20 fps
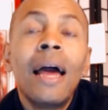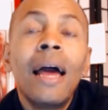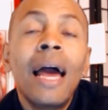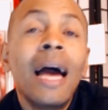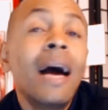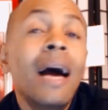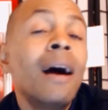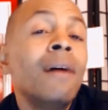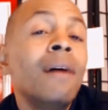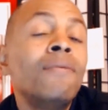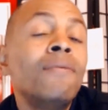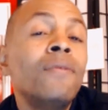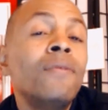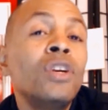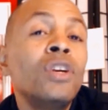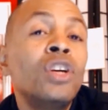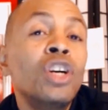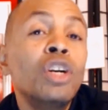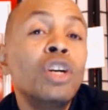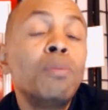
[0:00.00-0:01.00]
have
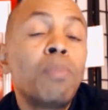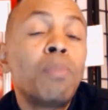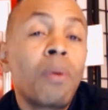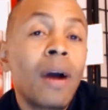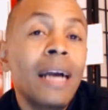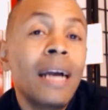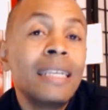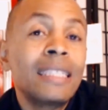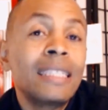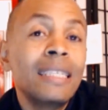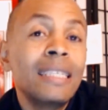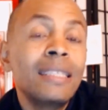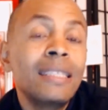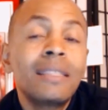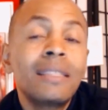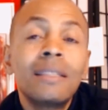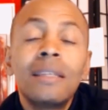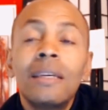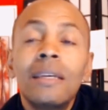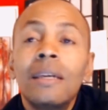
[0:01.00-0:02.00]
good
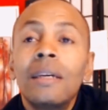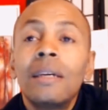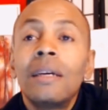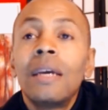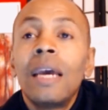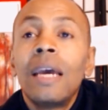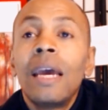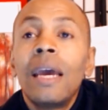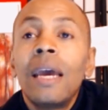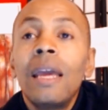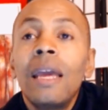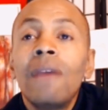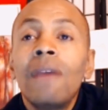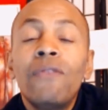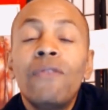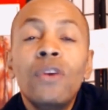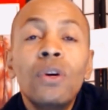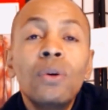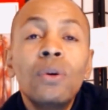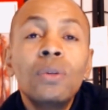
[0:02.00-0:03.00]
prices,
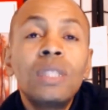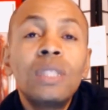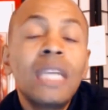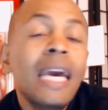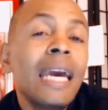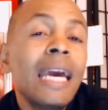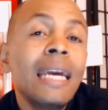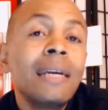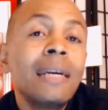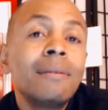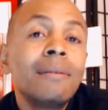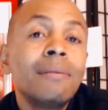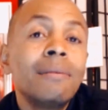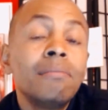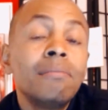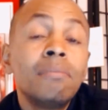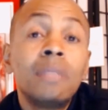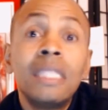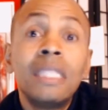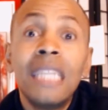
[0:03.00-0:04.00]
if you take
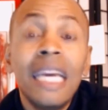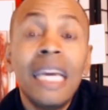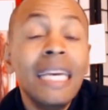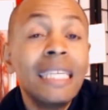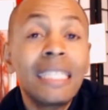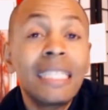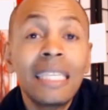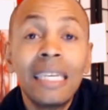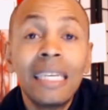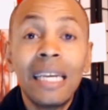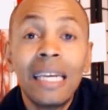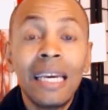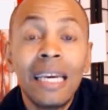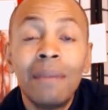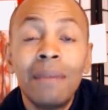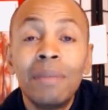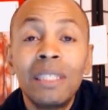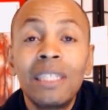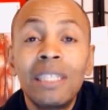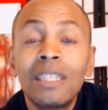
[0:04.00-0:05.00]
decent
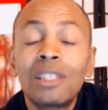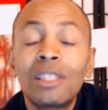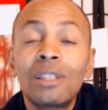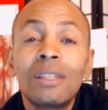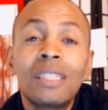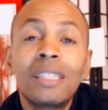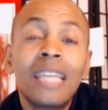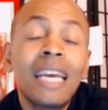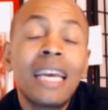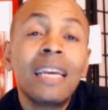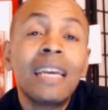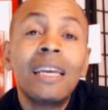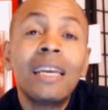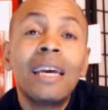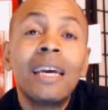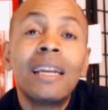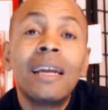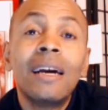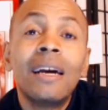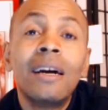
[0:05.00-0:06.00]
images so that they can
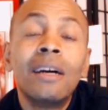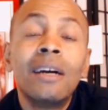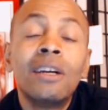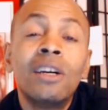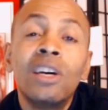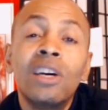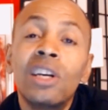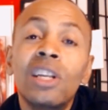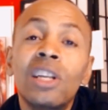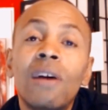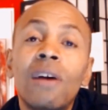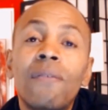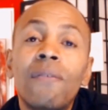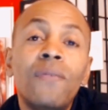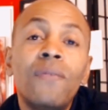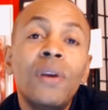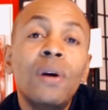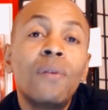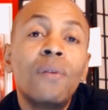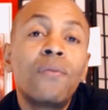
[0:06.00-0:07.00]
get a good
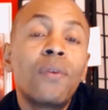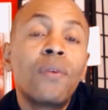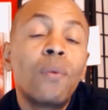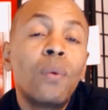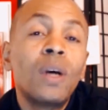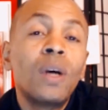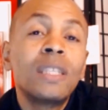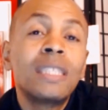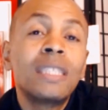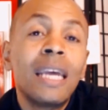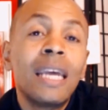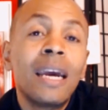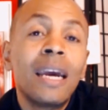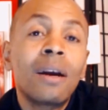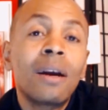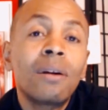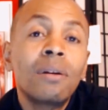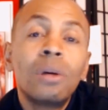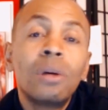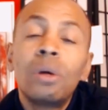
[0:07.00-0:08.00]
enough feel for what's
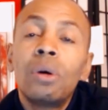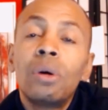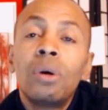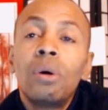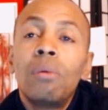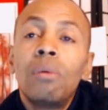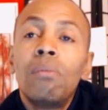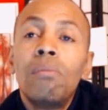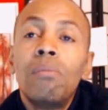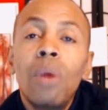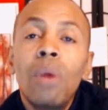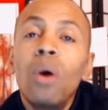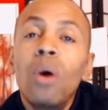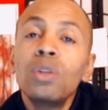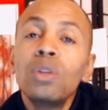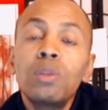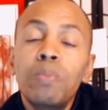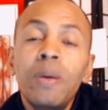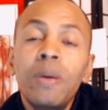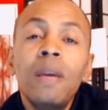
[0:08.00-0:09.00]
there,
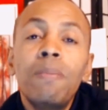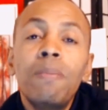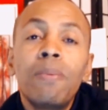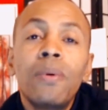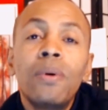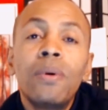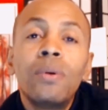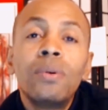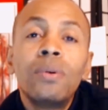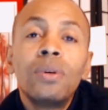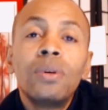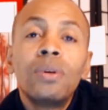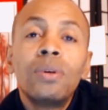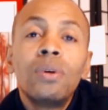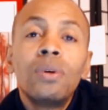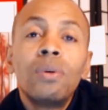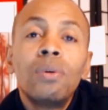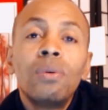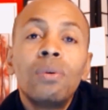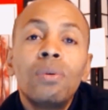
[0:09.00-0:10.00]
most people
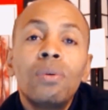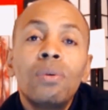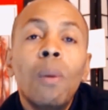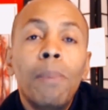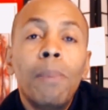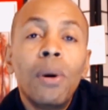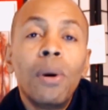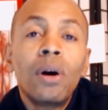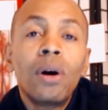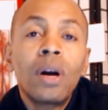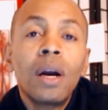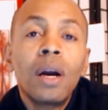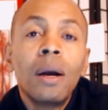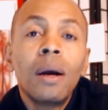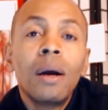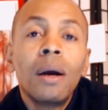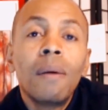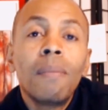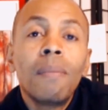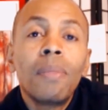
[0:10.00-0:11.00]
will book.